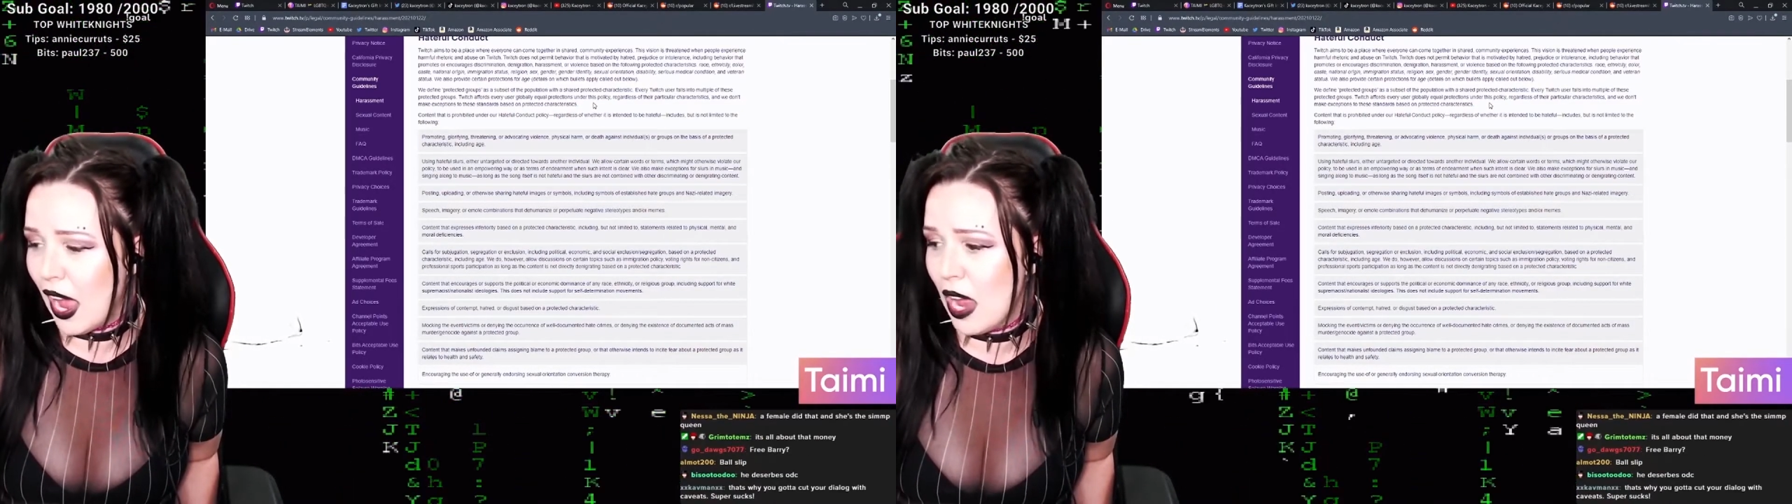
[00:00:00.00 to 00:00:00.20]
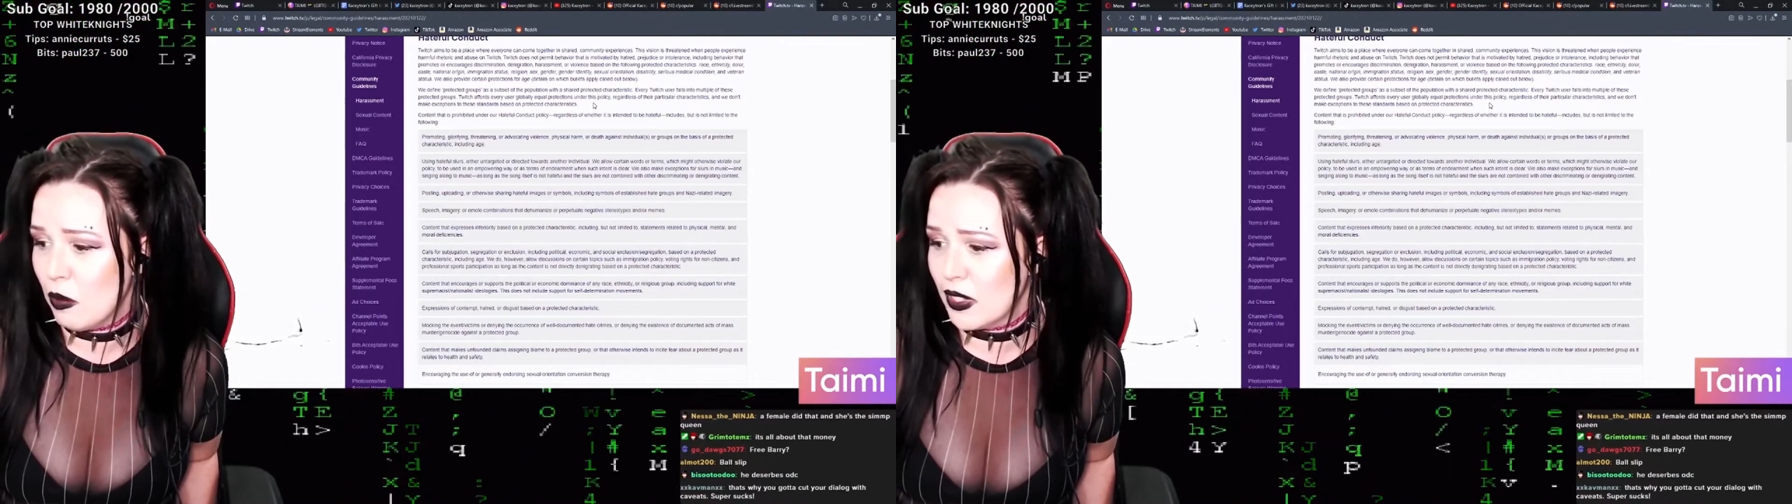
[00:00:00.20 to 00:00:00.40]

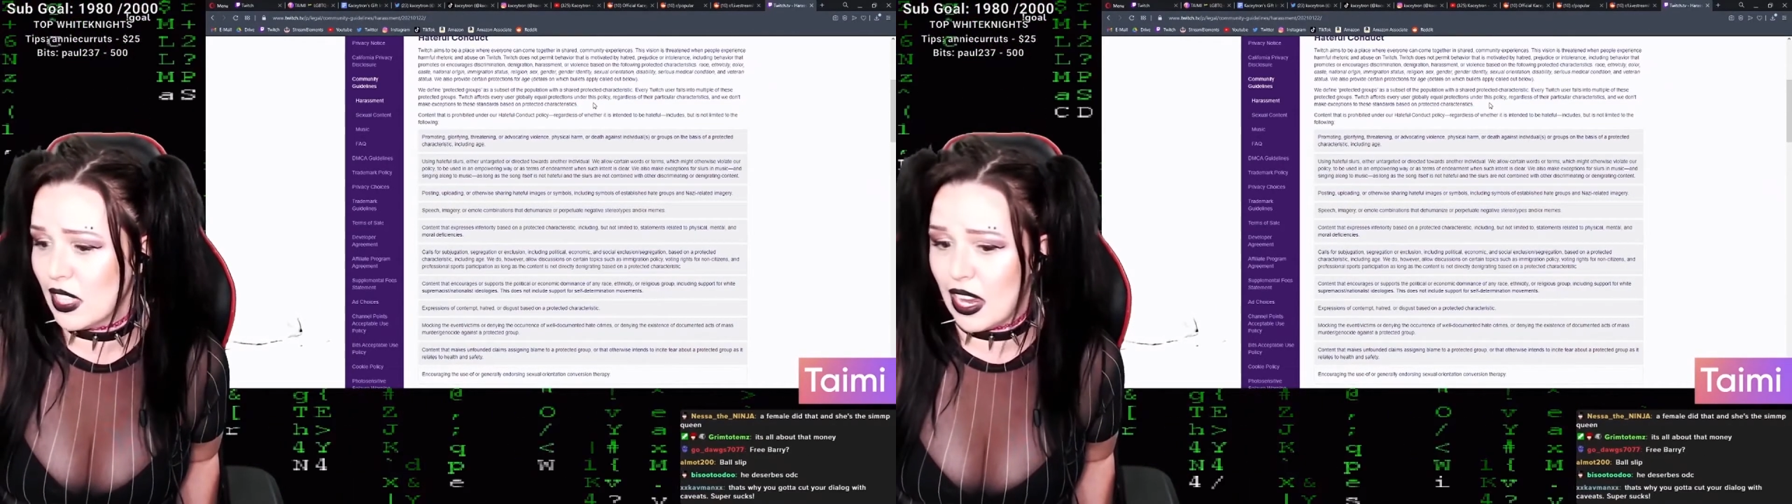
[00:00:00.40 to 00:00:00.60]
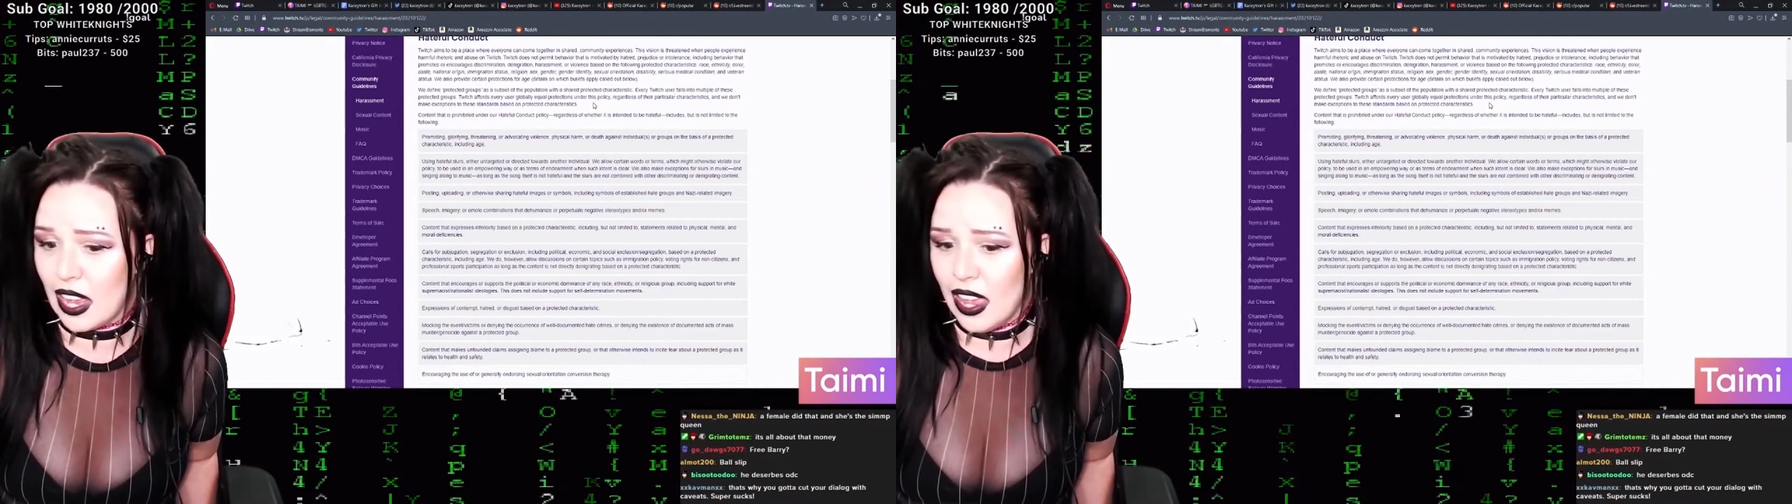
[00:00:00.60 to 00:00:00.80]
I
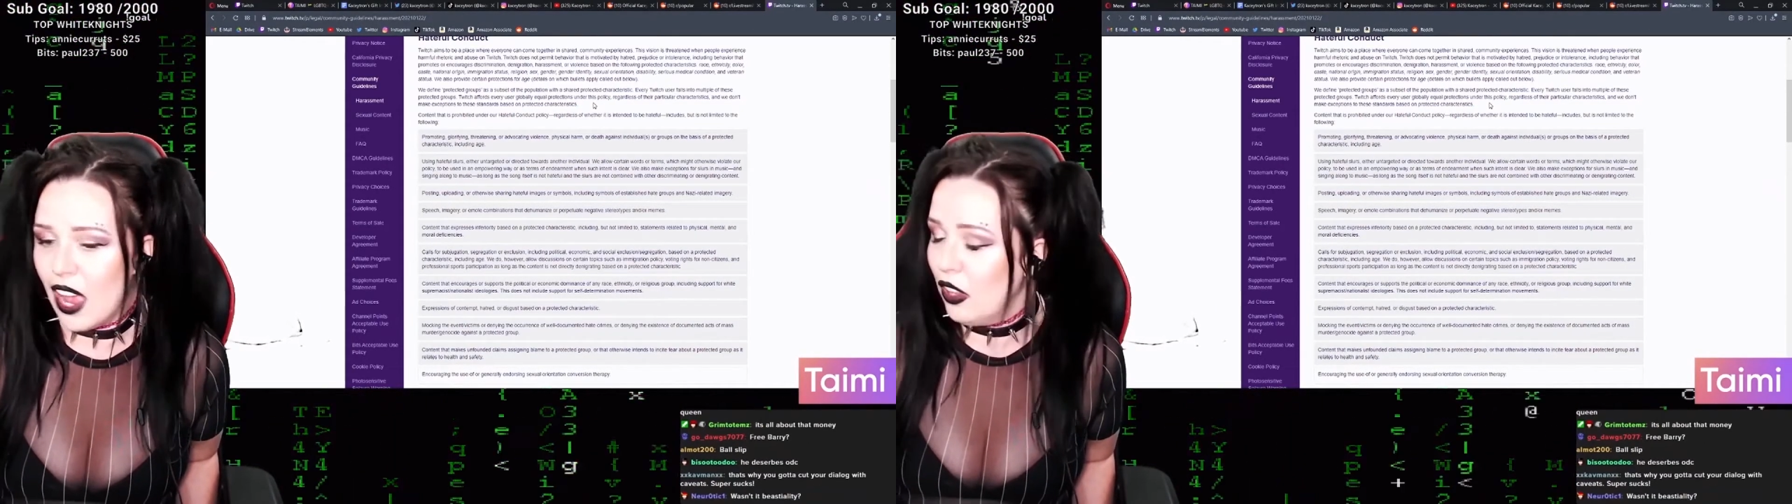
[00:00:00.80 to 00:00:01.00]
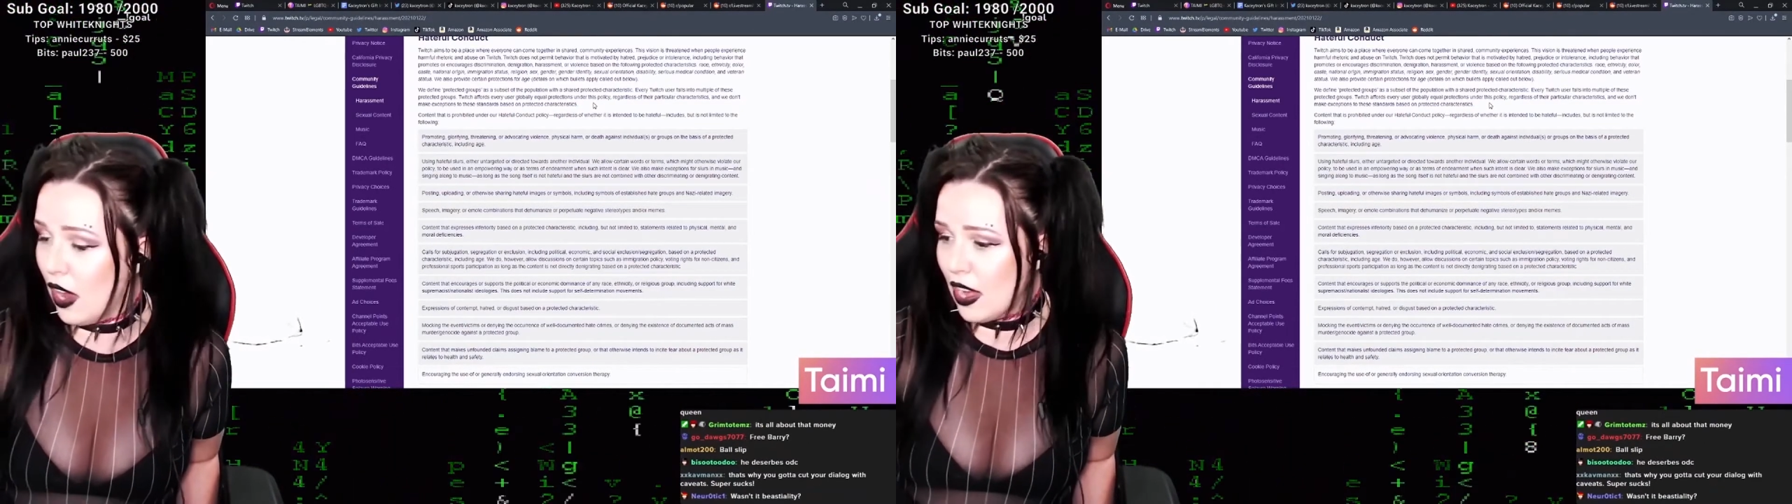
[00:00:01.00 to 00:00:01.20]
was like,
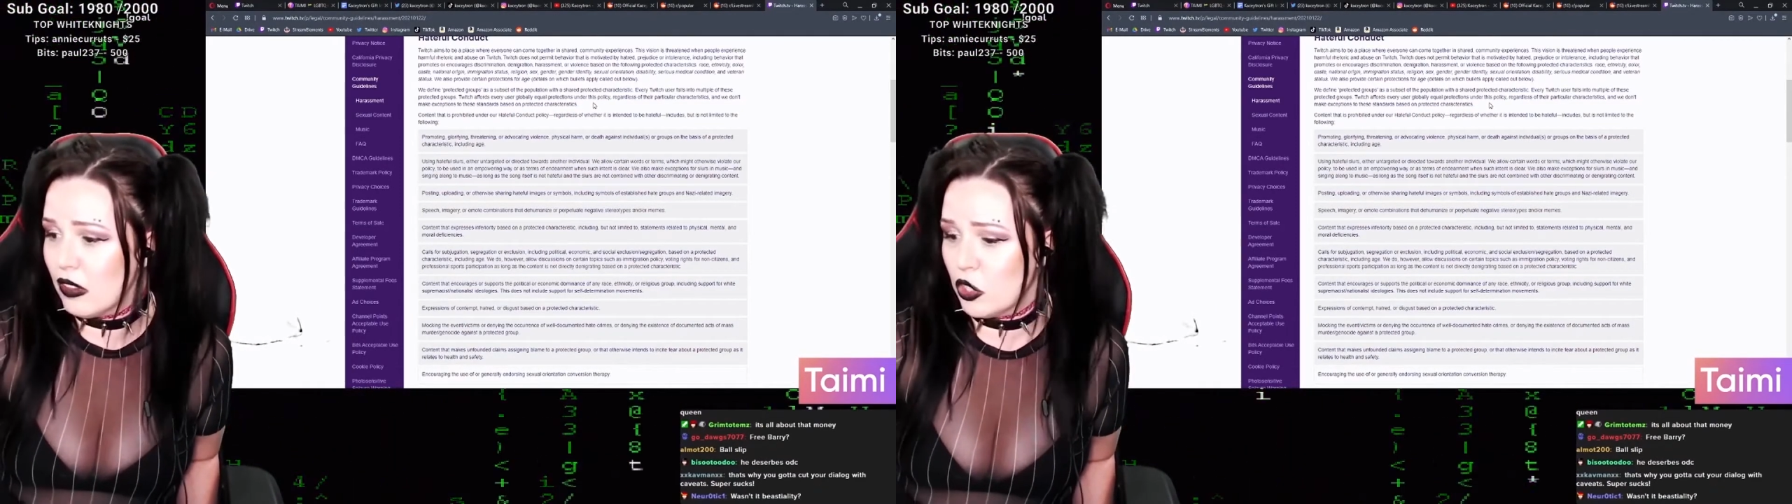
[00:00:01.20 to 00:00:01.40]
a lot